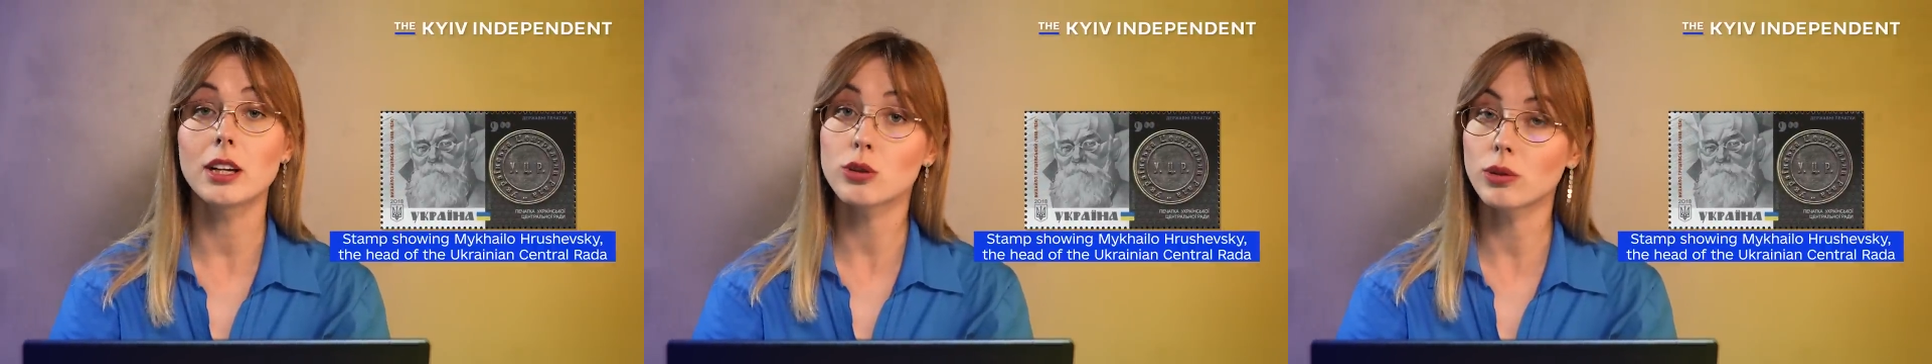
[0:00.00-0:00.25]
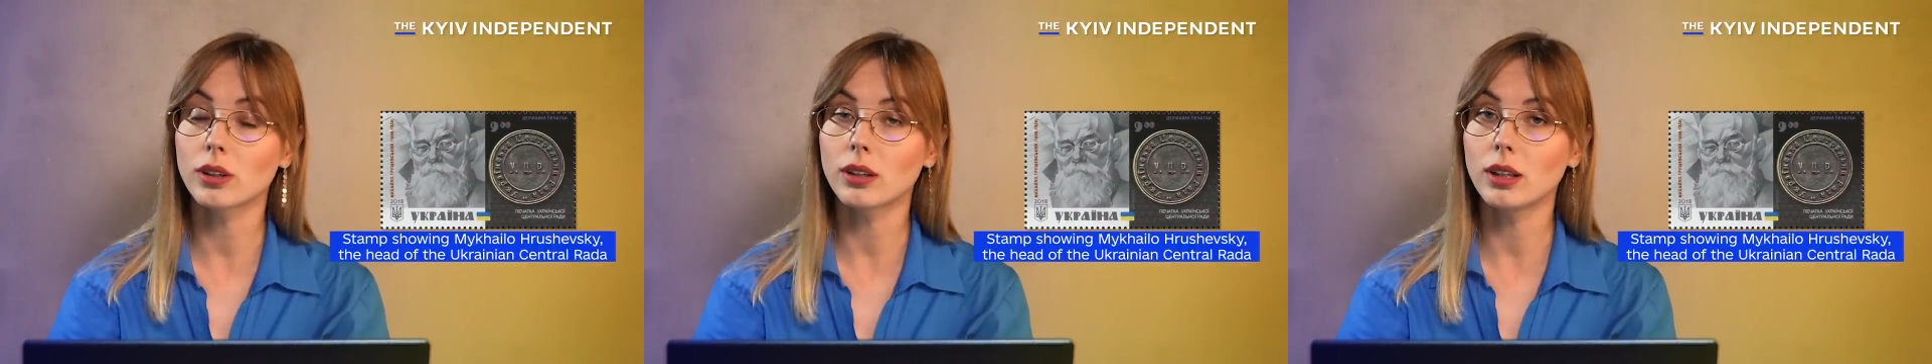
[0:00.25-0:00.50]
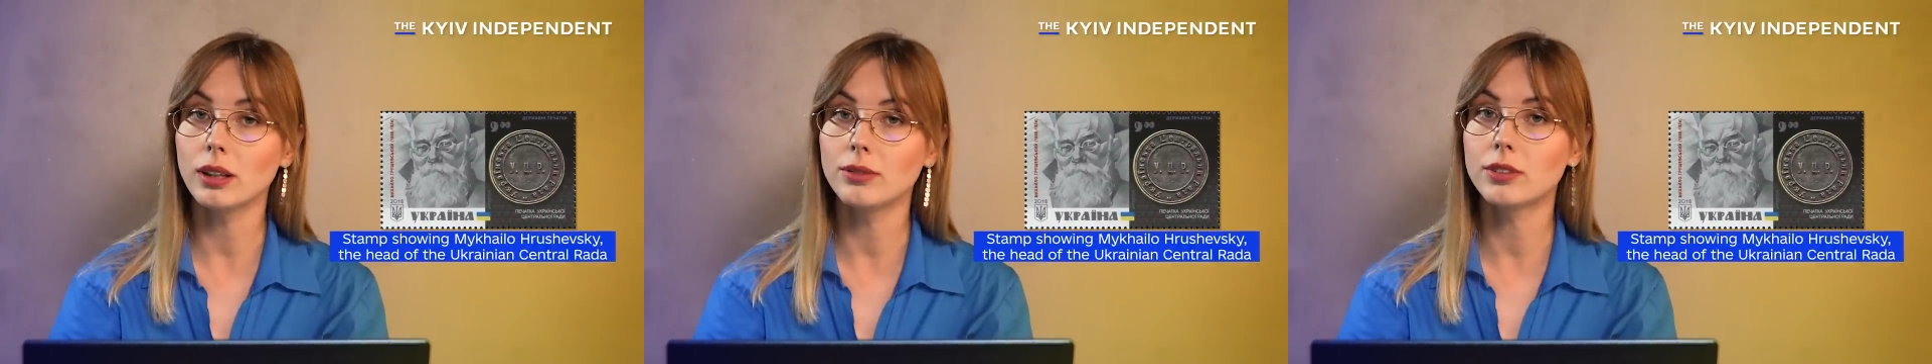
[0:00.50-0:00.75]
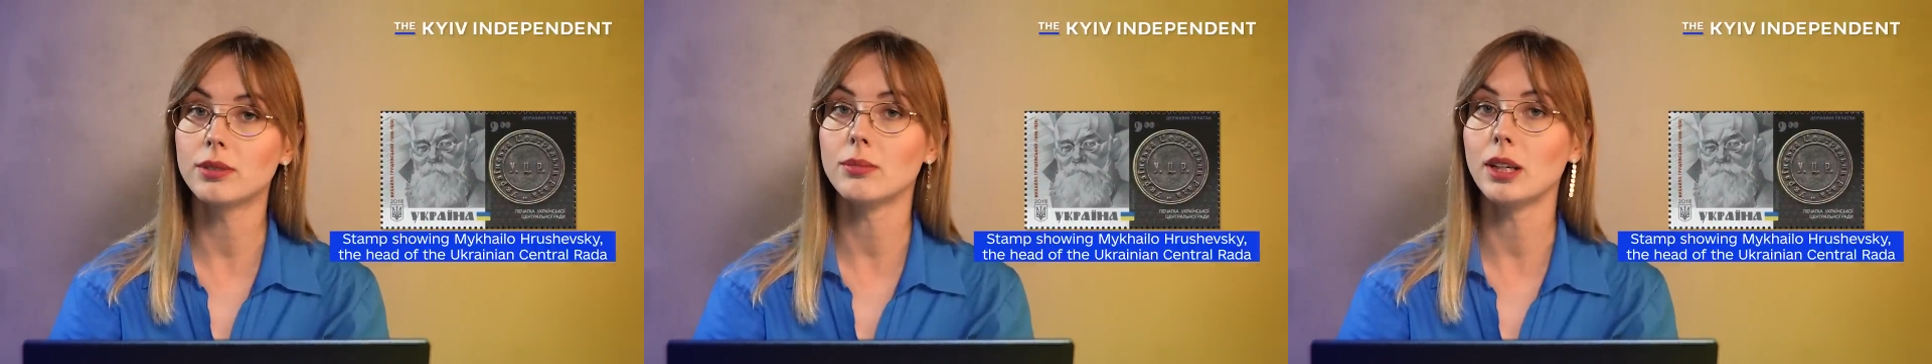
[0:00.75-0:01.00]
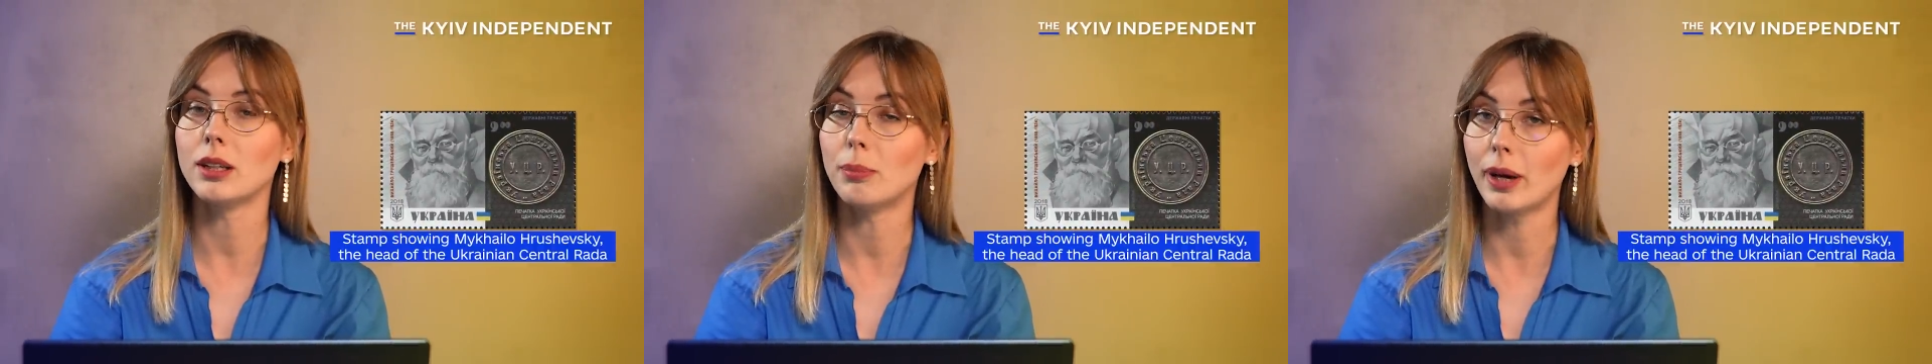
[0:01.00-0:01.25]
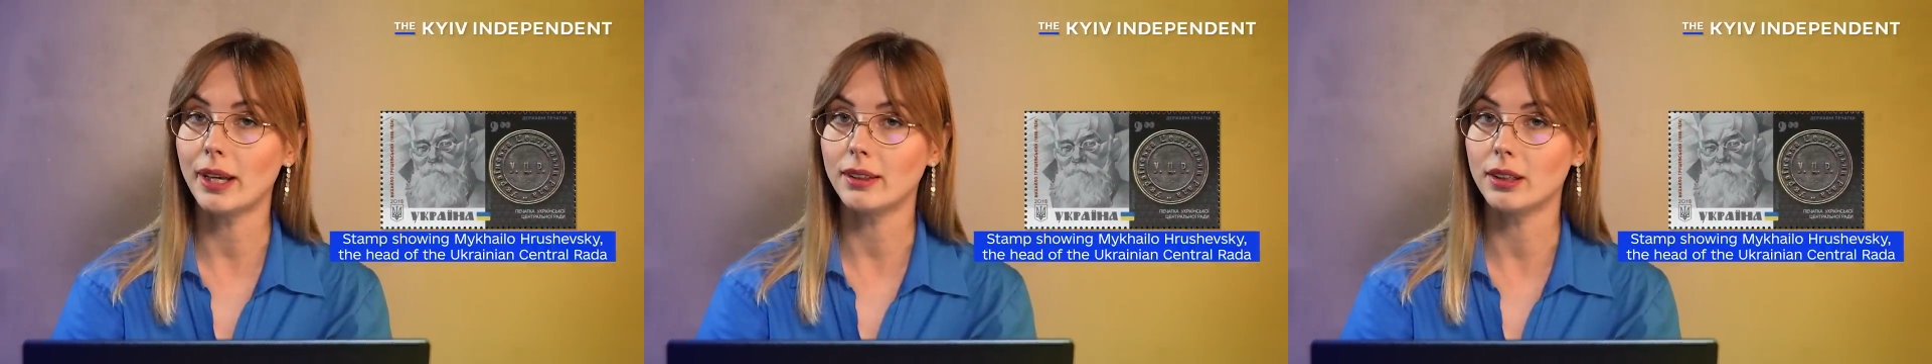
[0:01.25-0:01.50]
a short-lived
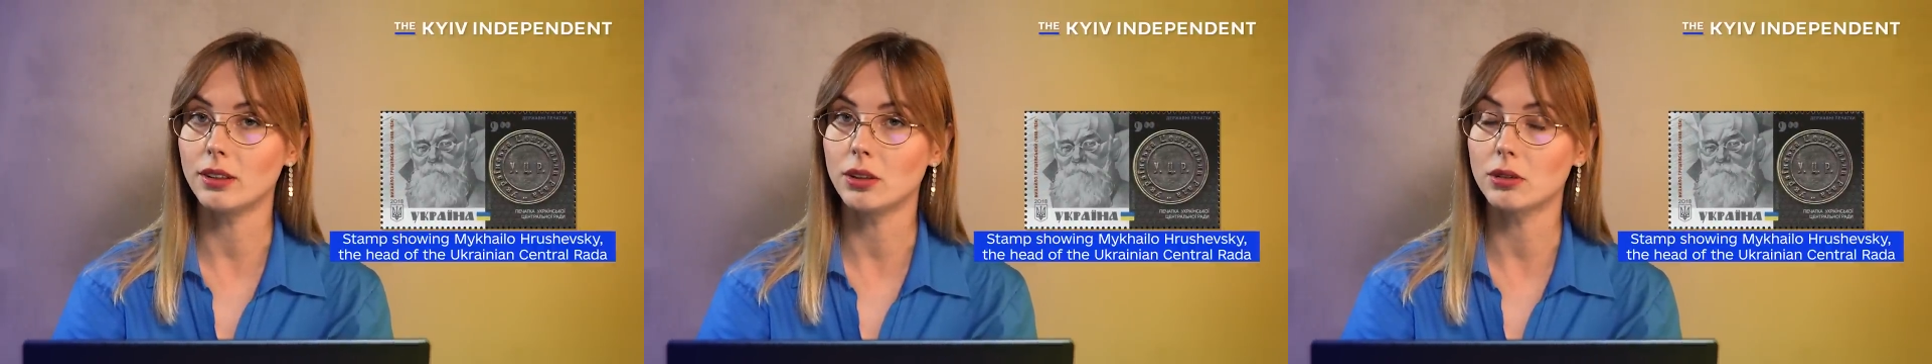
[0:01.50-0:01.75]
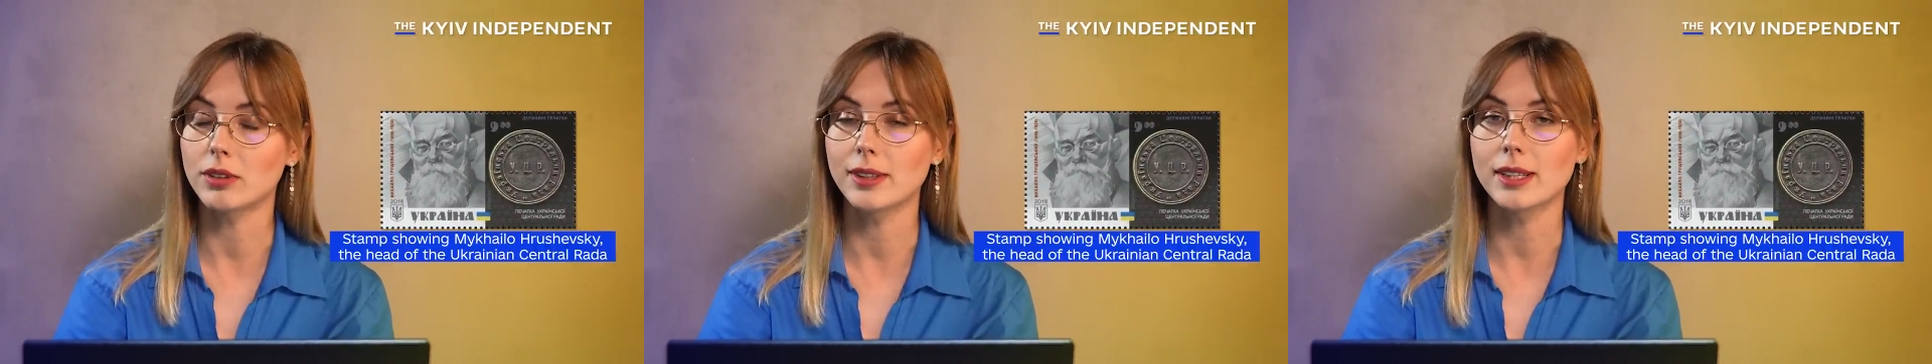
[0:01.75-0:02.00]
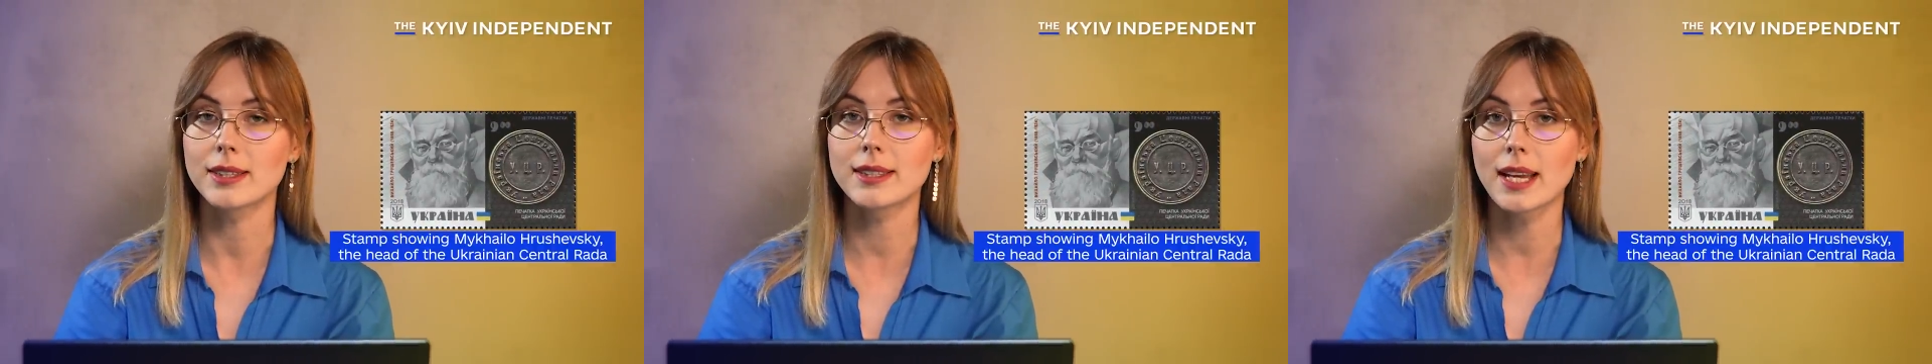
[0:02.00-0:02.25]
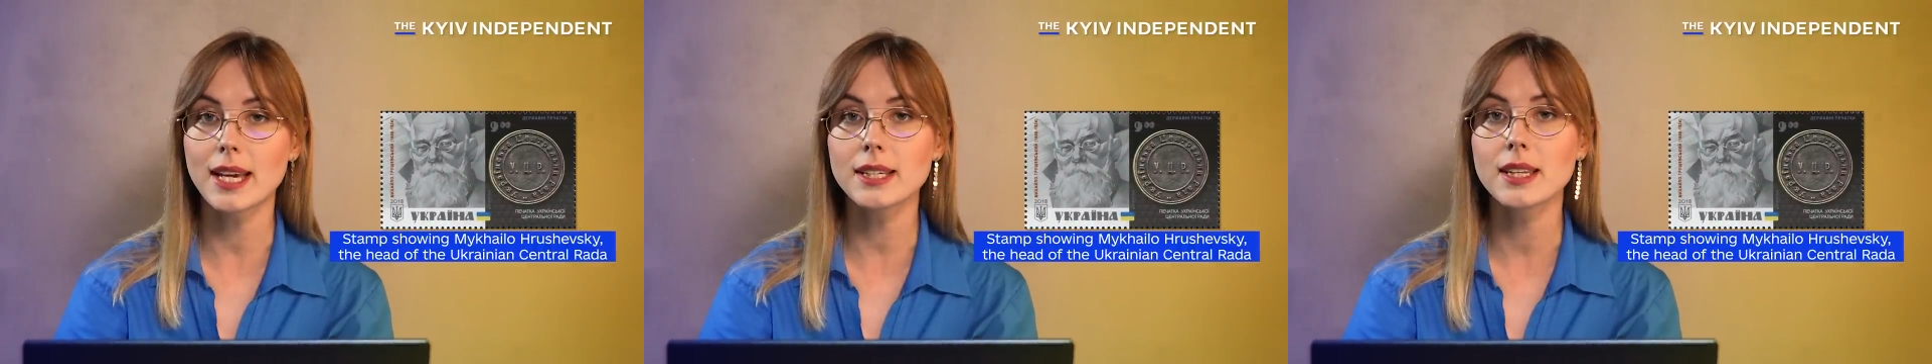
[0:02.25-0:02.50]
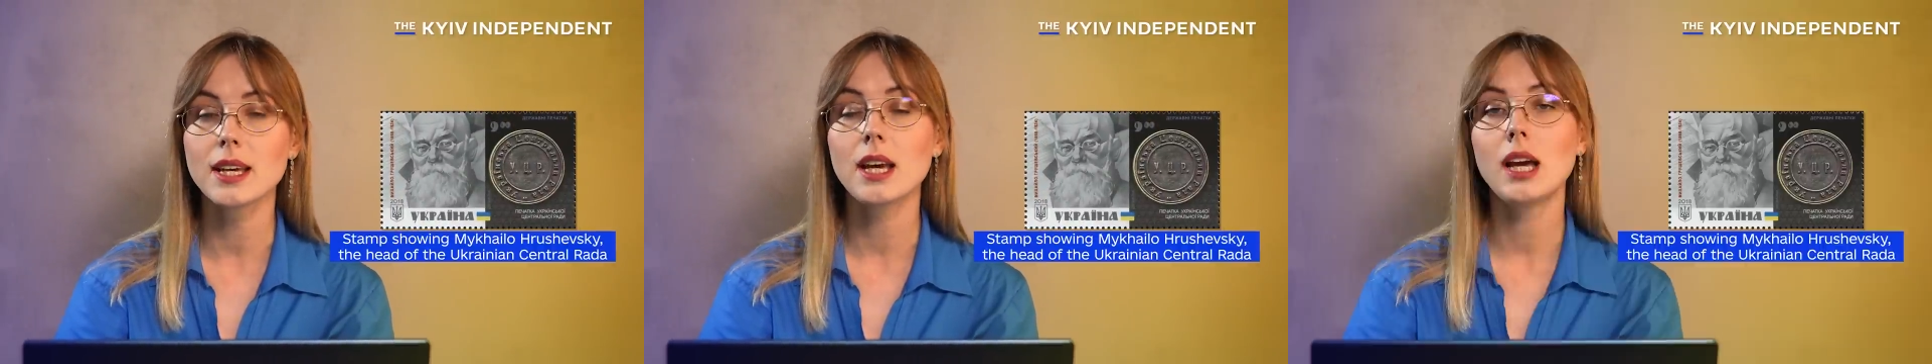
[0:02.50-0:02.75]
independent Ukrainian state,